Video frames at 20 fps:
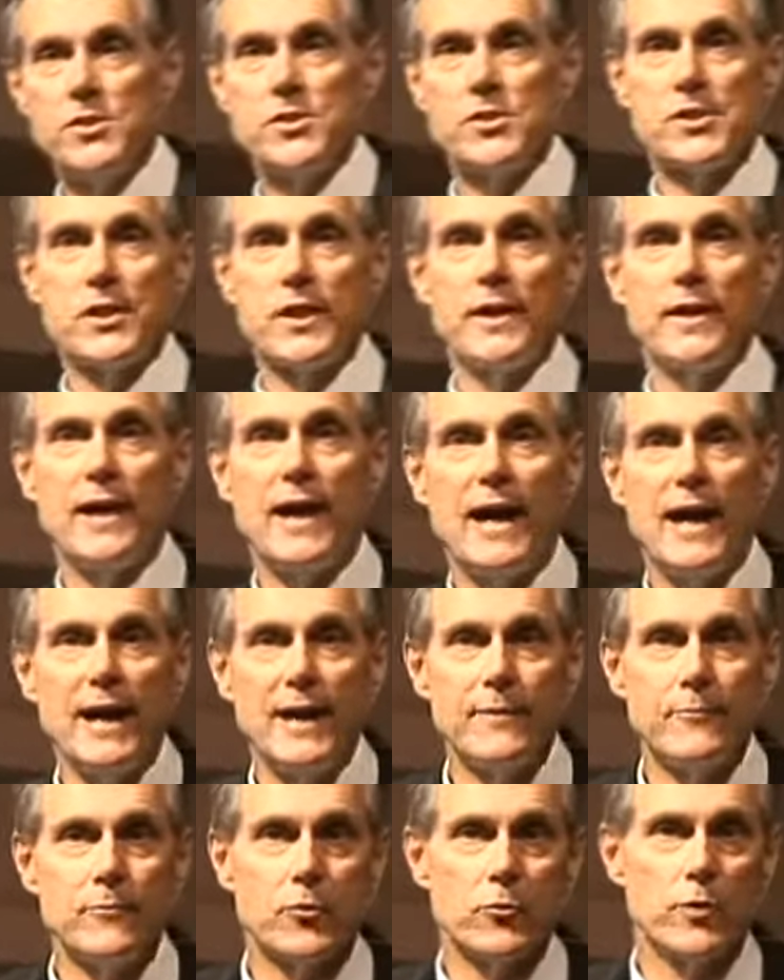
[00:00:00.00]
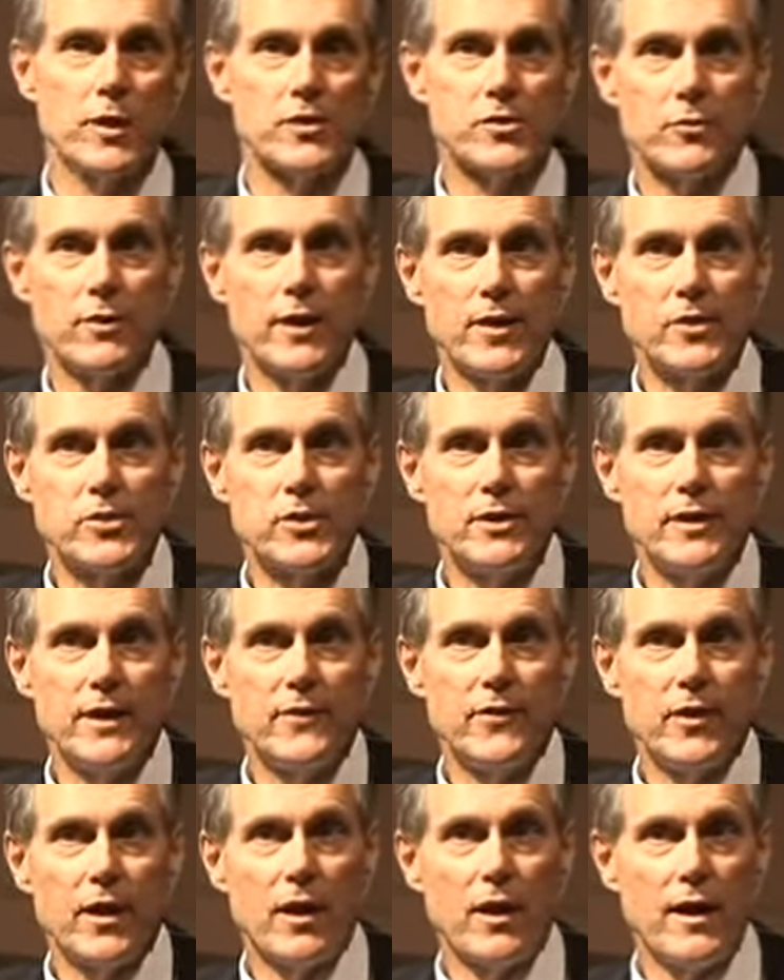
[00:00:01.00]
Jesus said, I am the resurrection
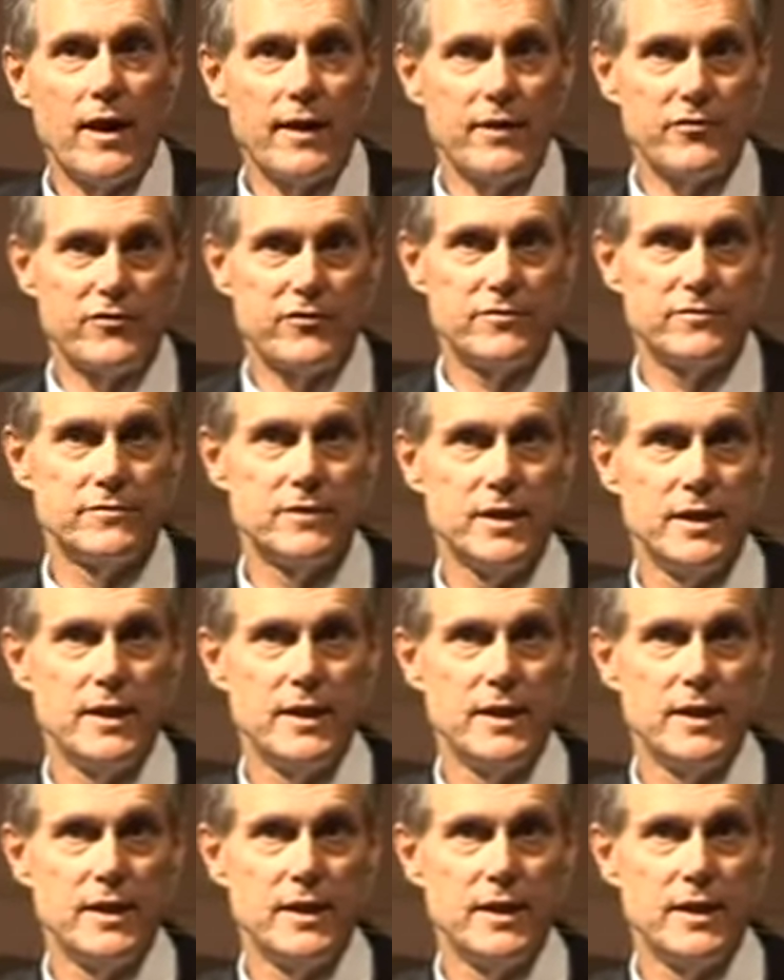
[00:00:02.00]
and the life.